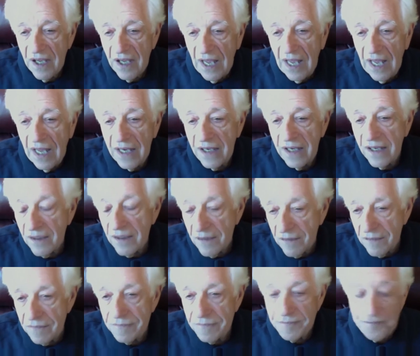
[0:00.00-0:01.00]
And
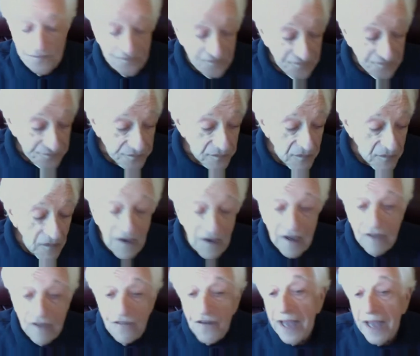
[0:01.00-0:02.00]

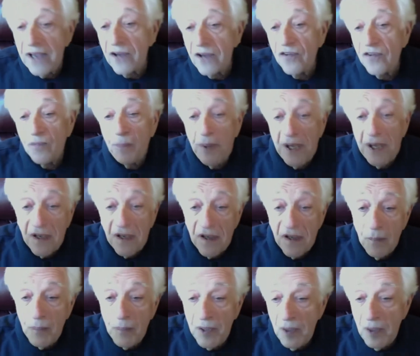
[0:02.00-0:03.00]
if I could speak to the
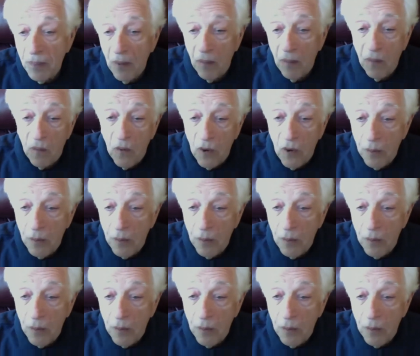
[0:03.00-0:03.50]
people who